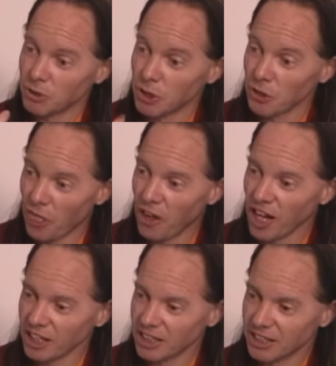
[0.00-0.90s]
of your own
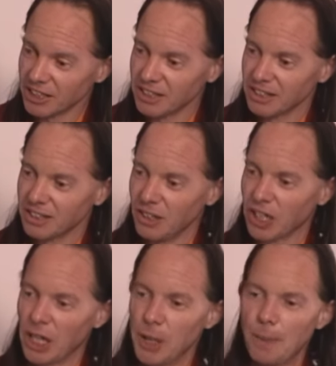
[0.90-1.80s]
thoughts.
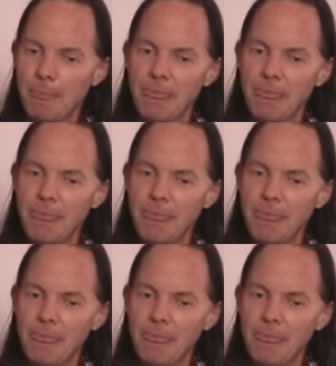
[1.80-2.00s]
Okay?